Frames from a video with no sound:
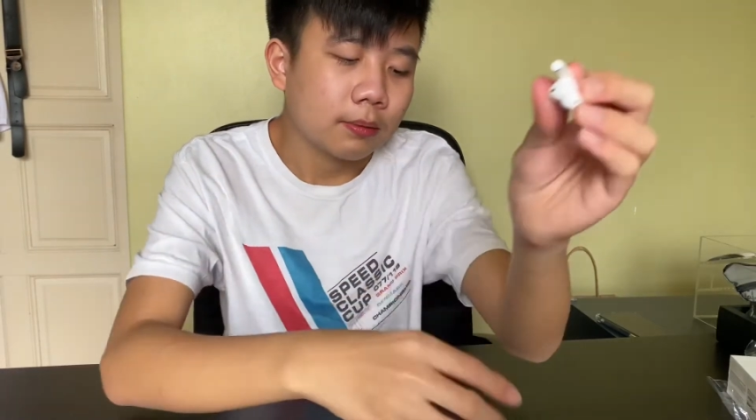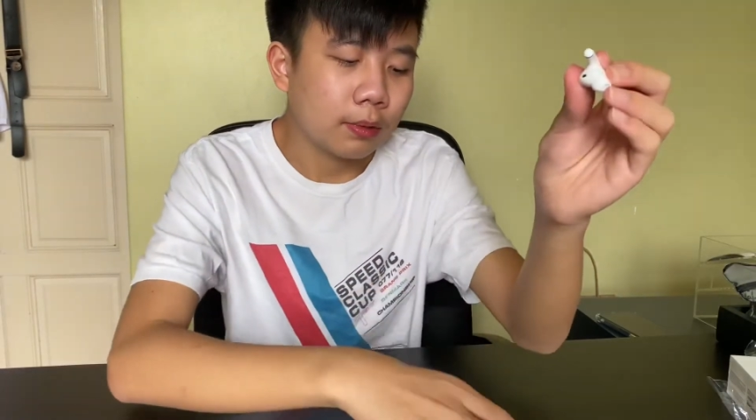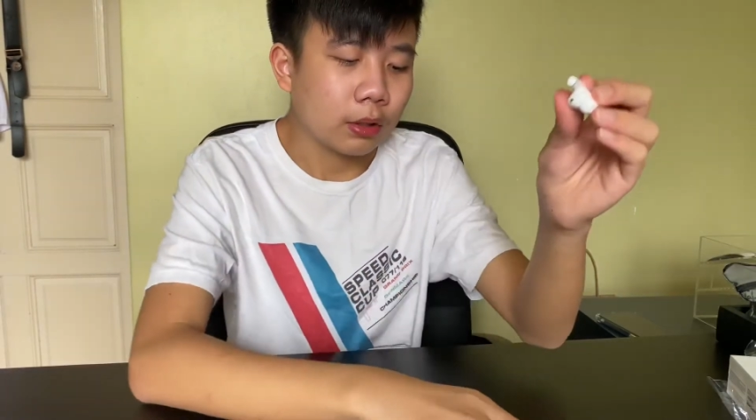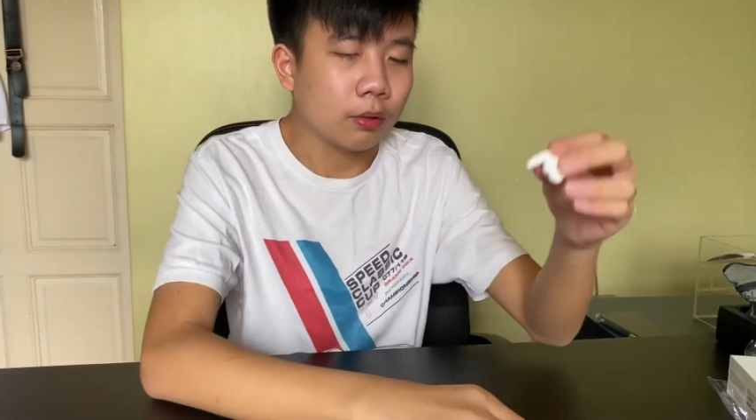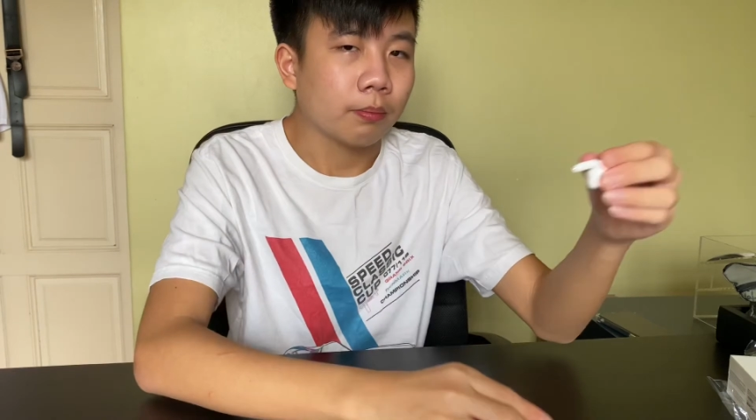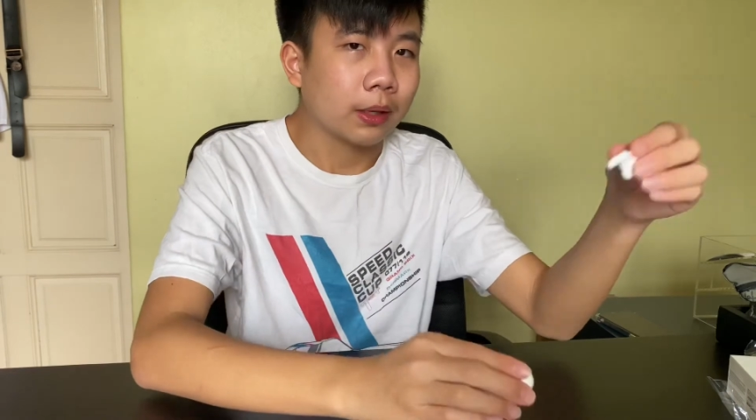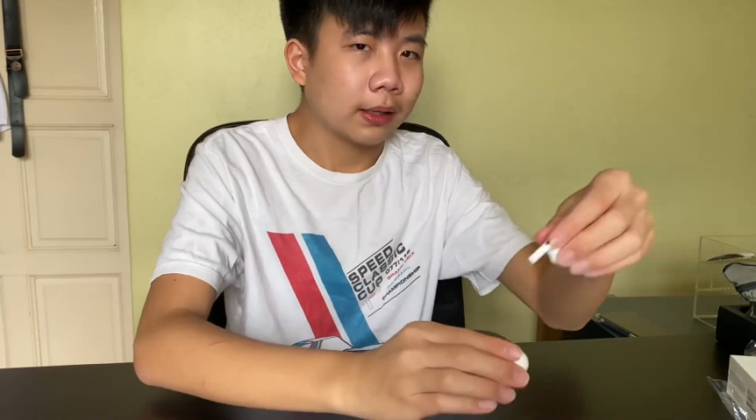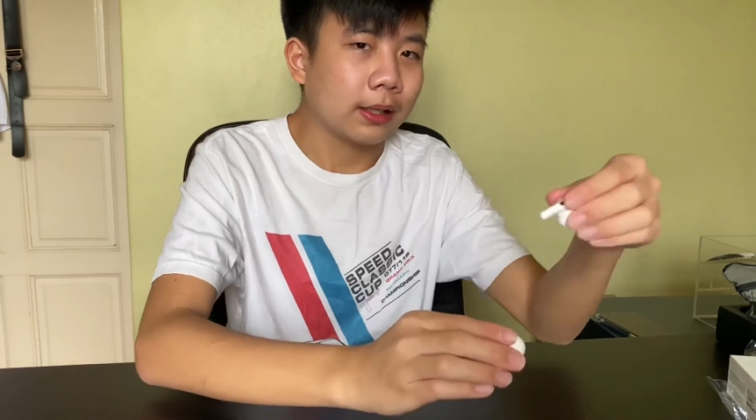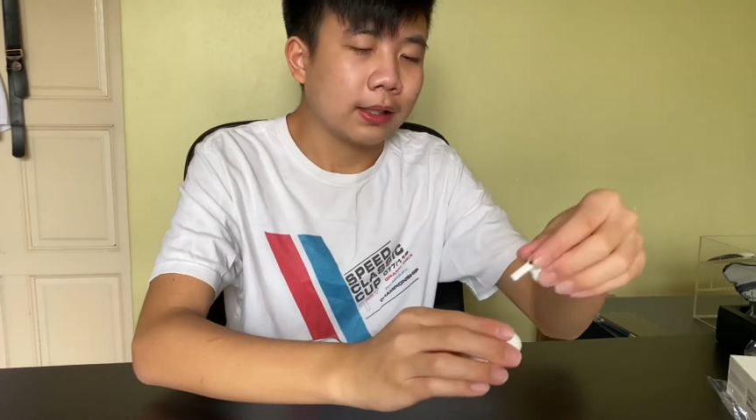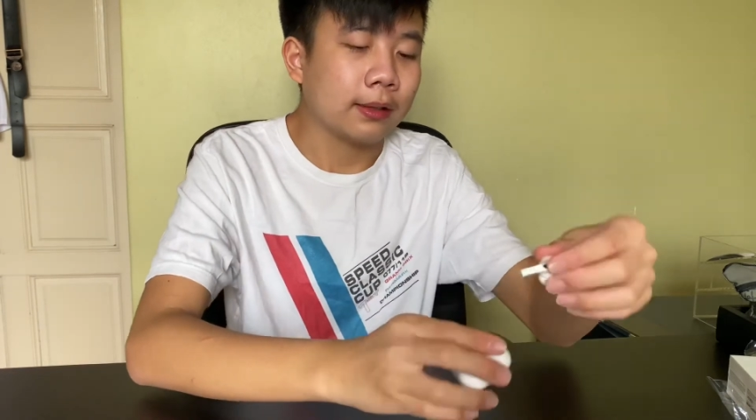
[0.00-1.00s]
where you
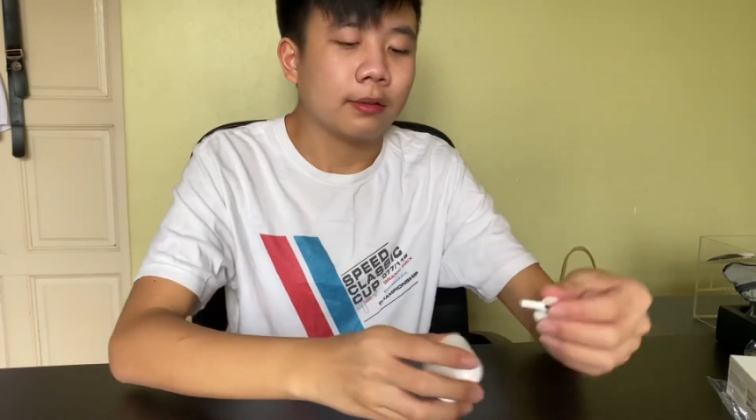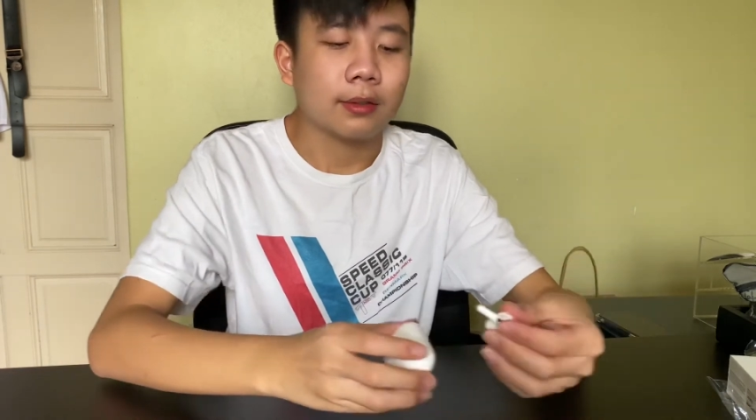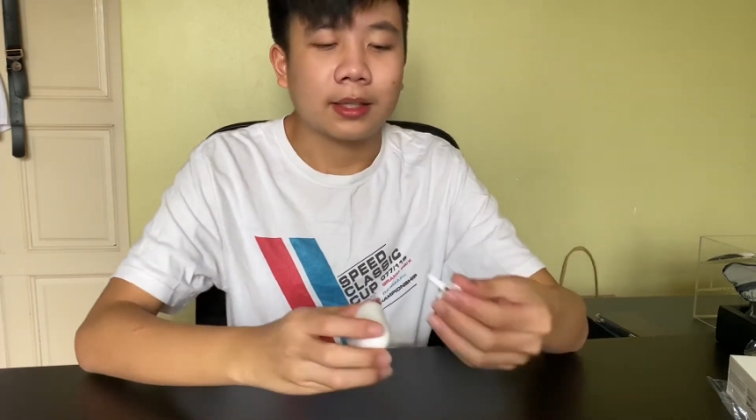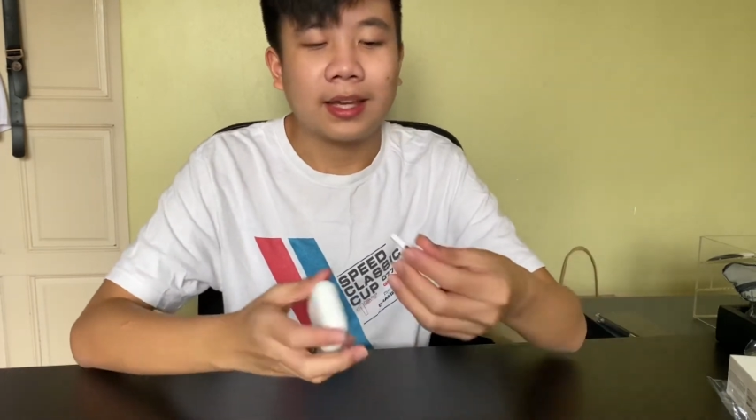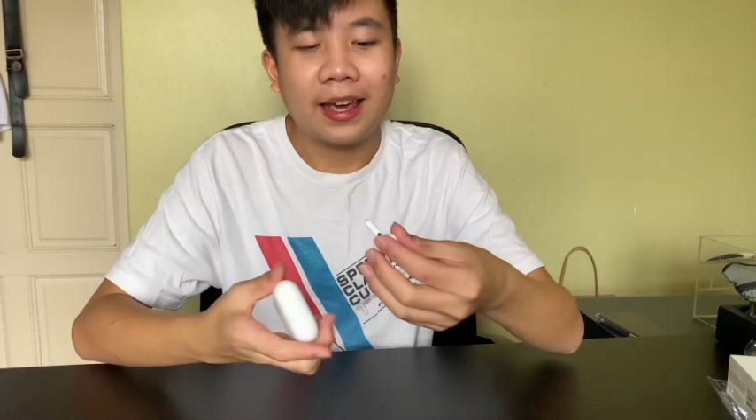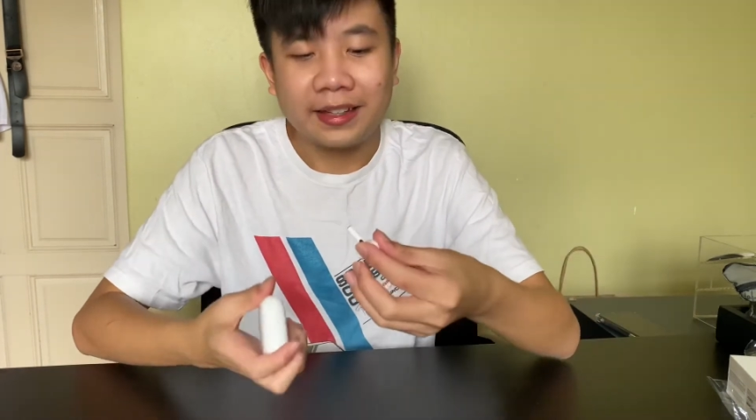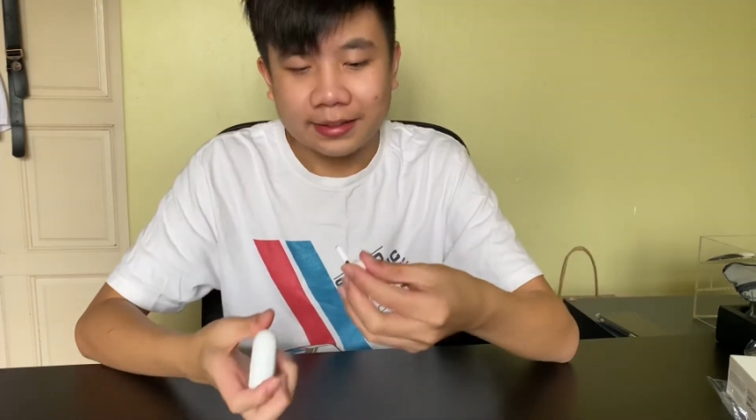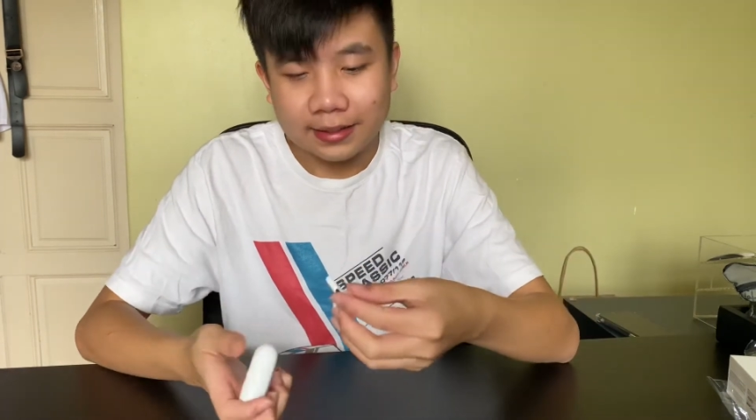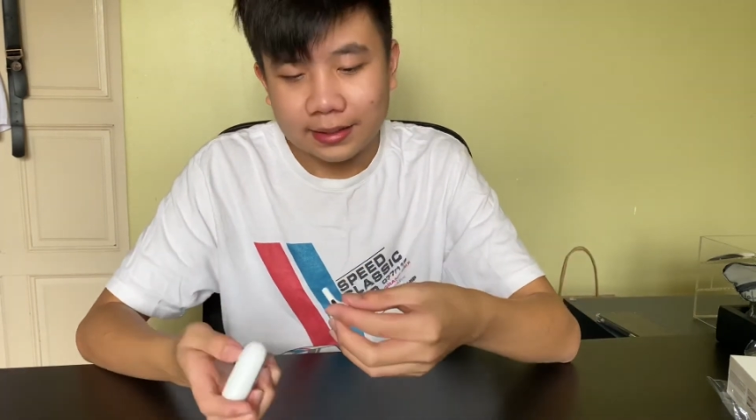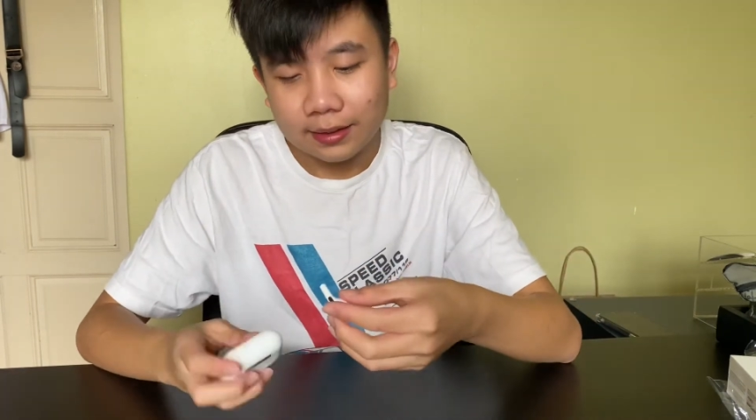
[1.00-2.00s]
plug it into the
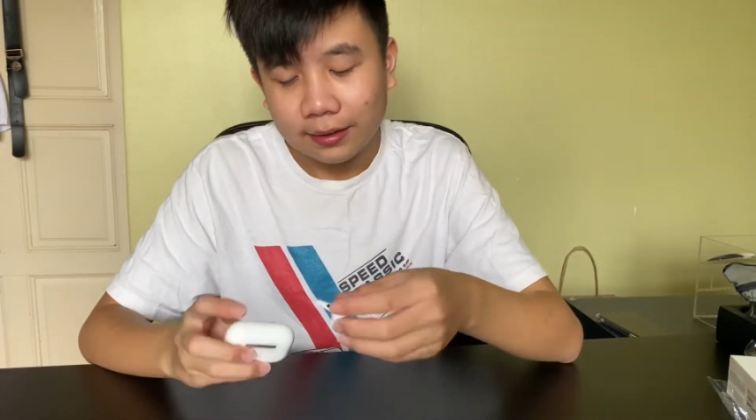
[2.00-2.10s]
case.